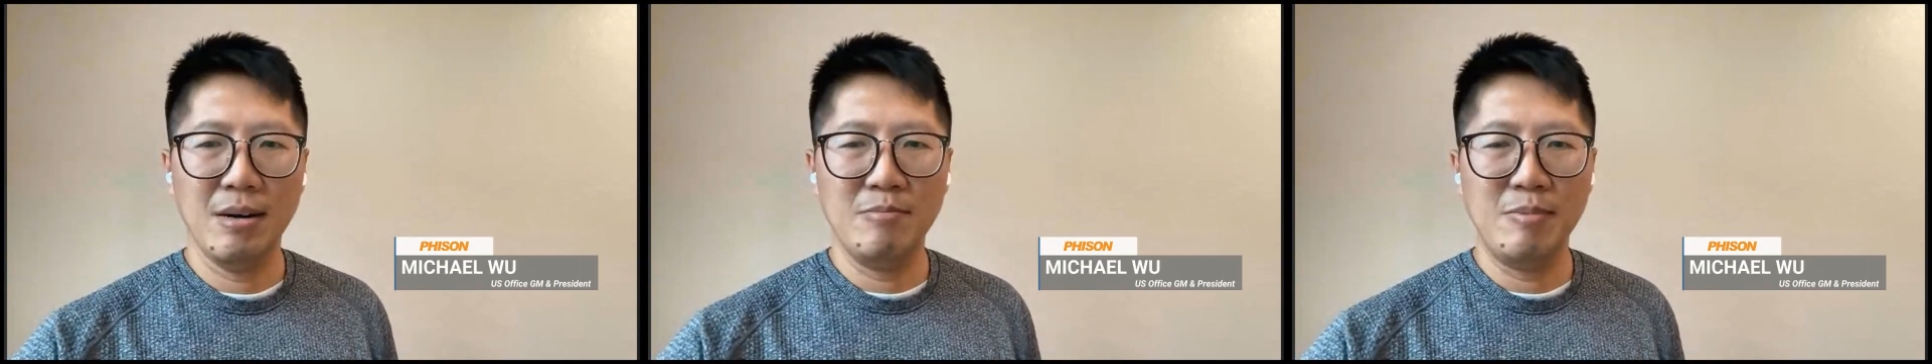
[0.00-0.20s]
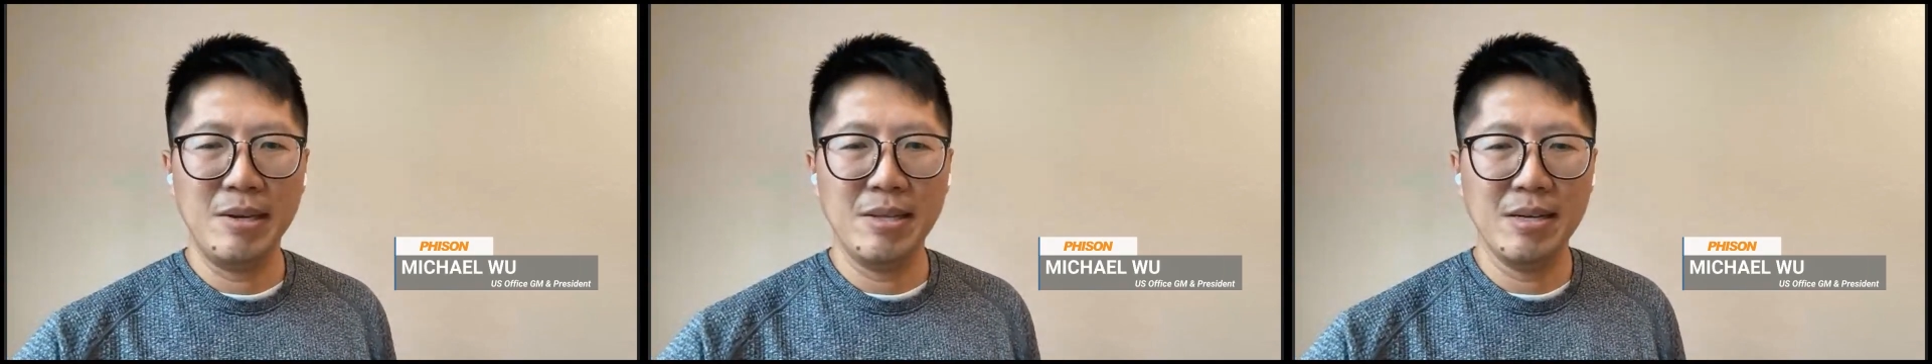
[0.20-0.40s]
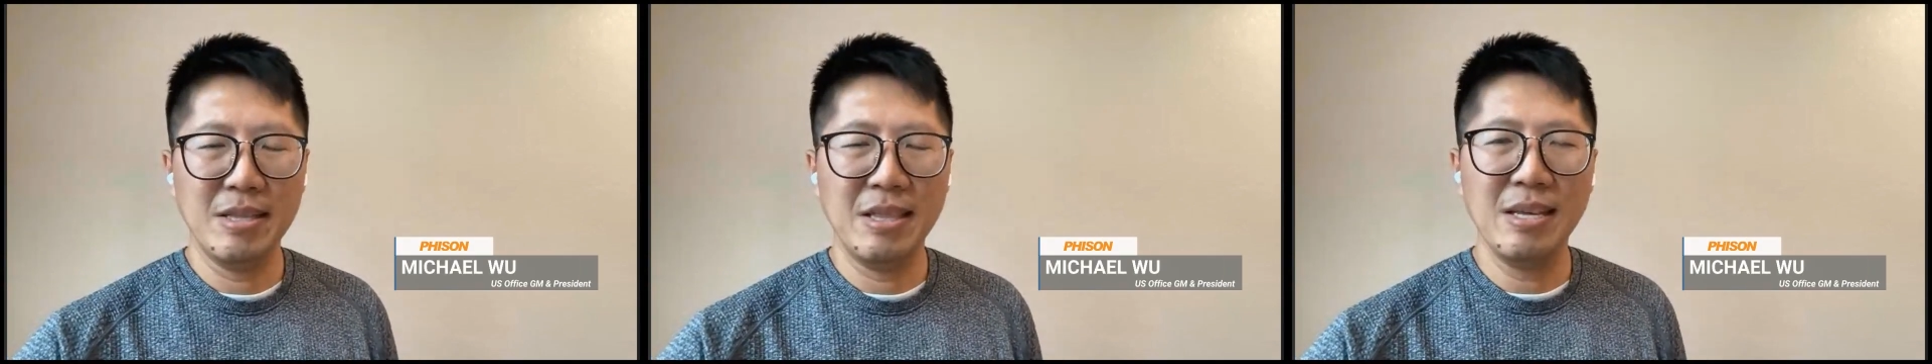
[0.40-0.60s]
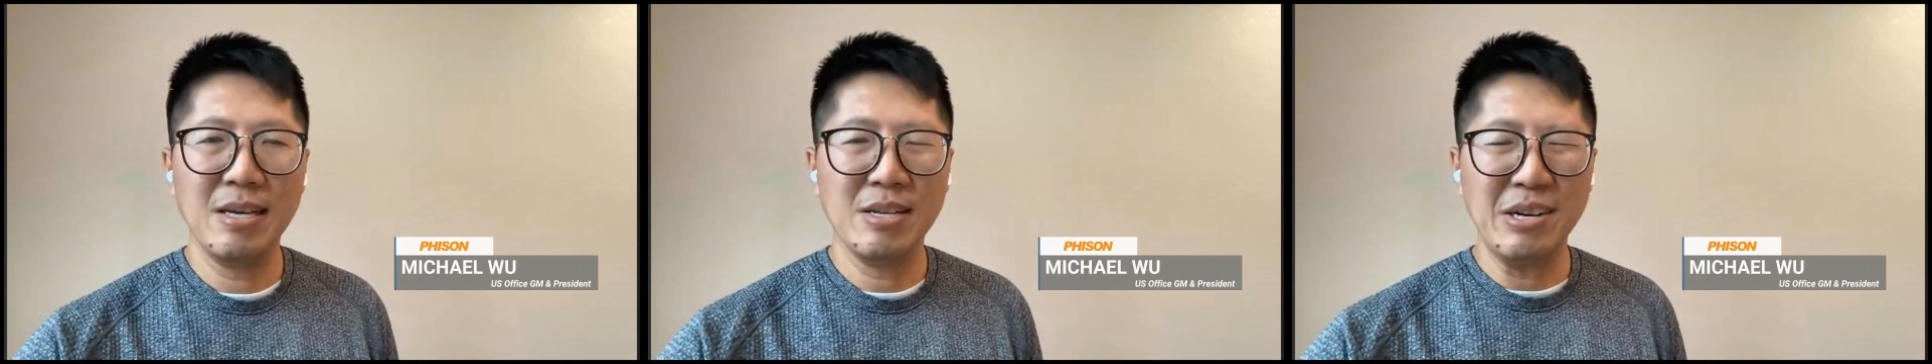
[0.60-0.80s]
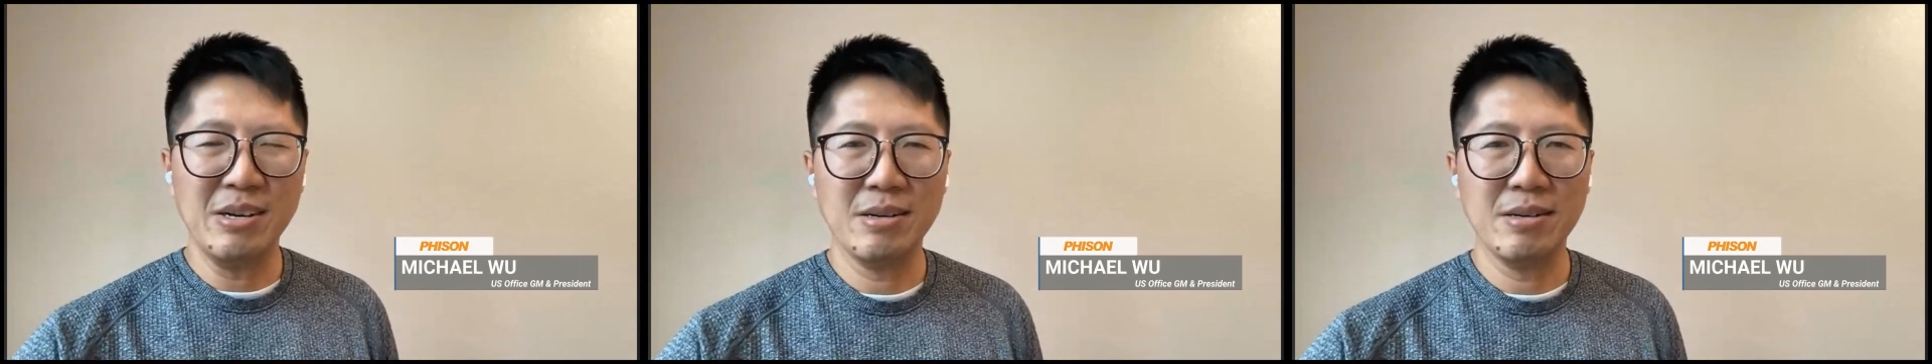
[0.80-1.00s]
being a
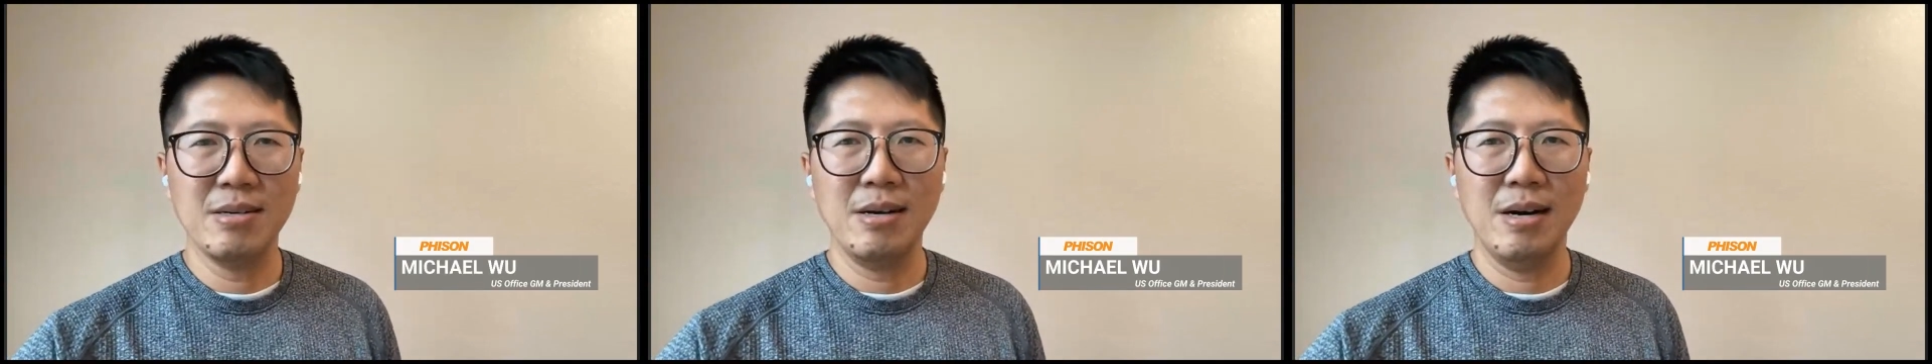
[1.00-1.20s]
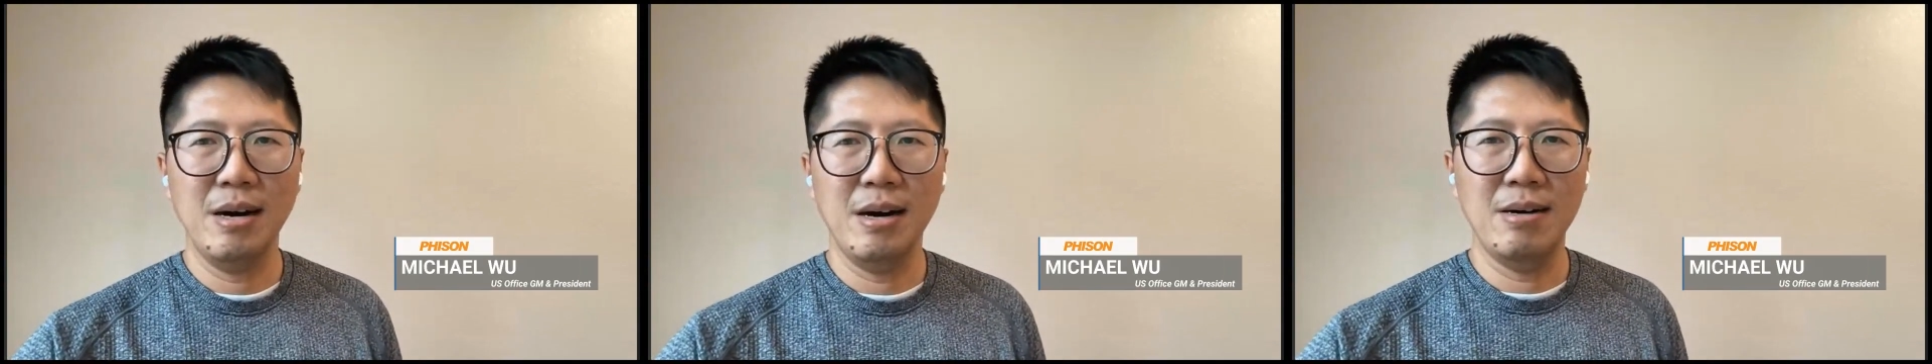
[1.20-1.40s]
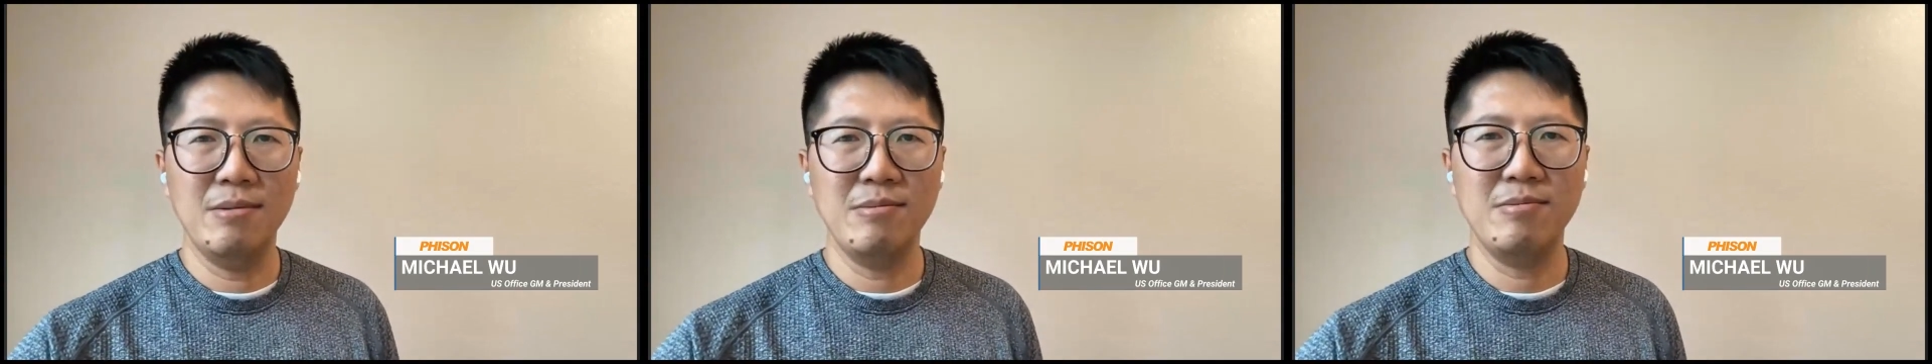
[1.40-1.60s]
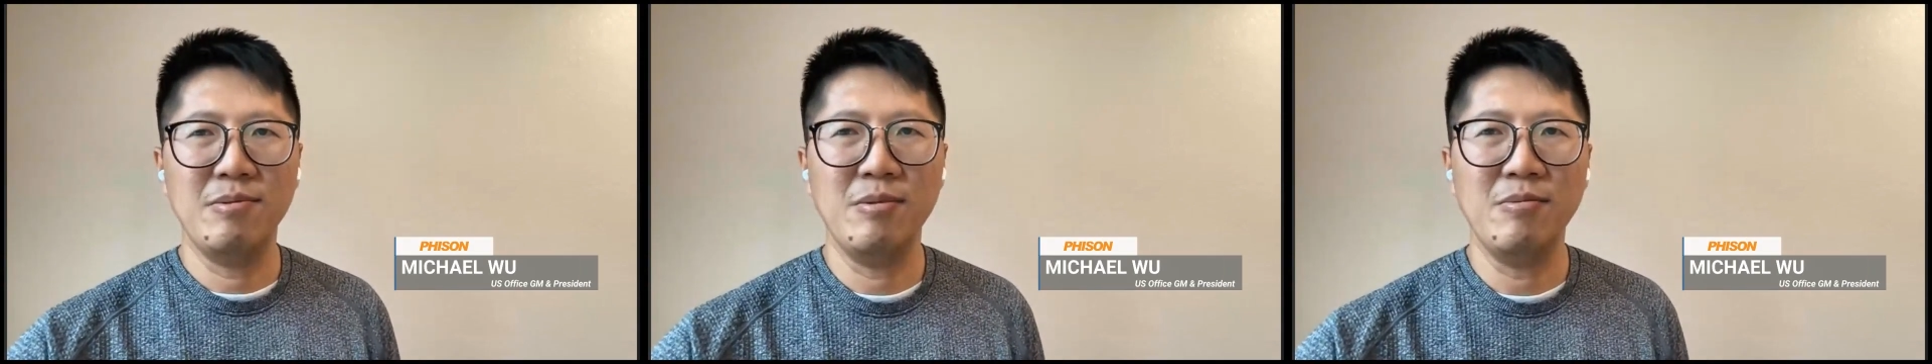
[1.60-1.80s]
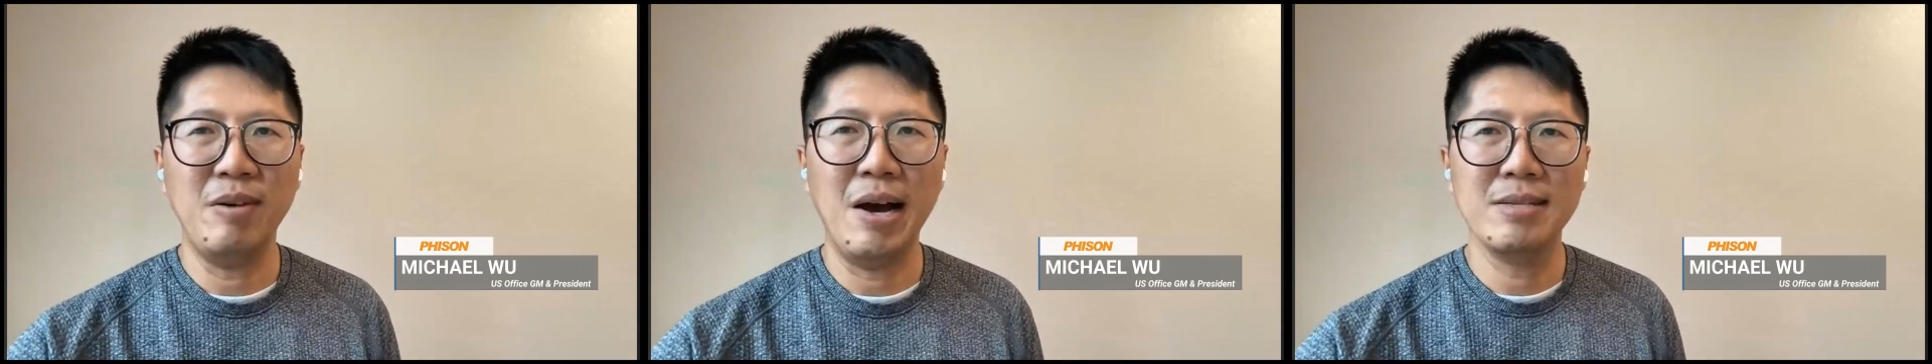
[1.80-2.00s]
leader
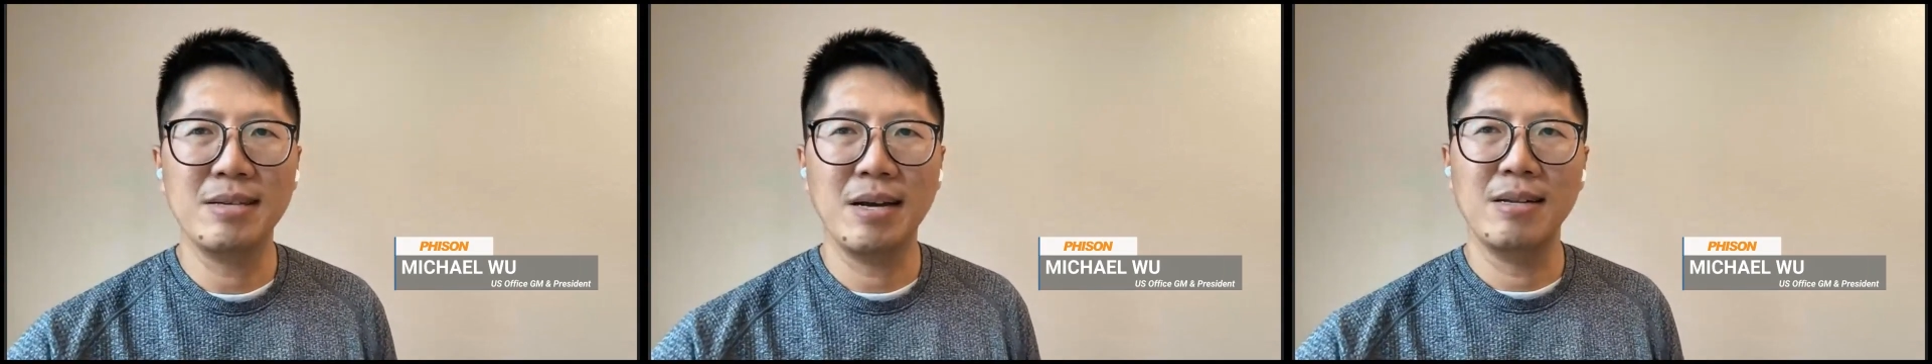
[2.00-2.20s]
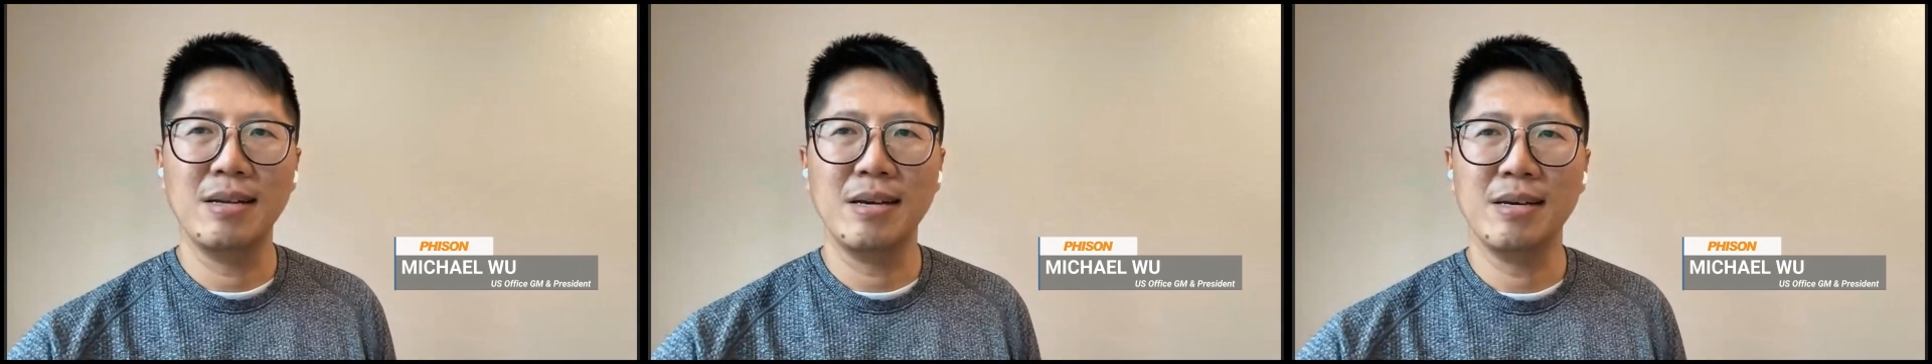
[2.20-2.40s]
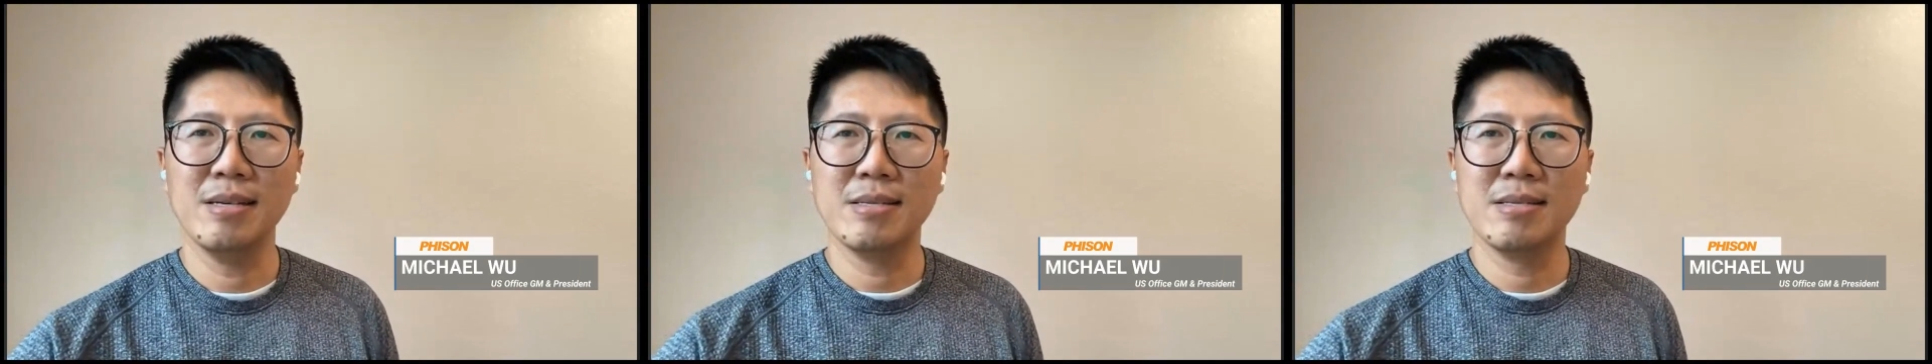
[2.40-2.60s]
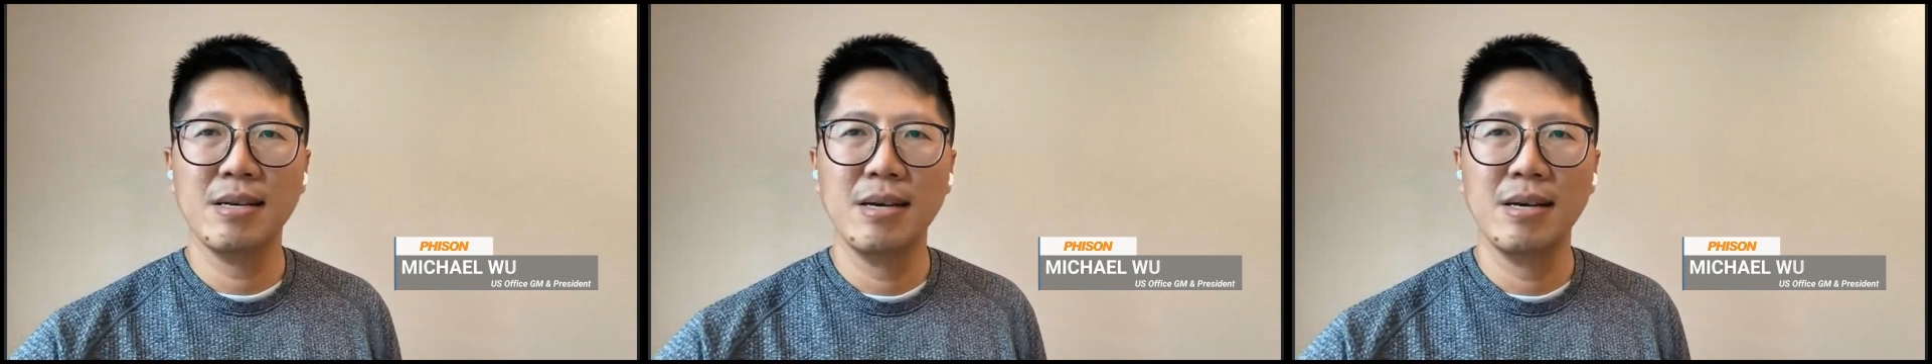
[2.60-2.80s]
for Phison is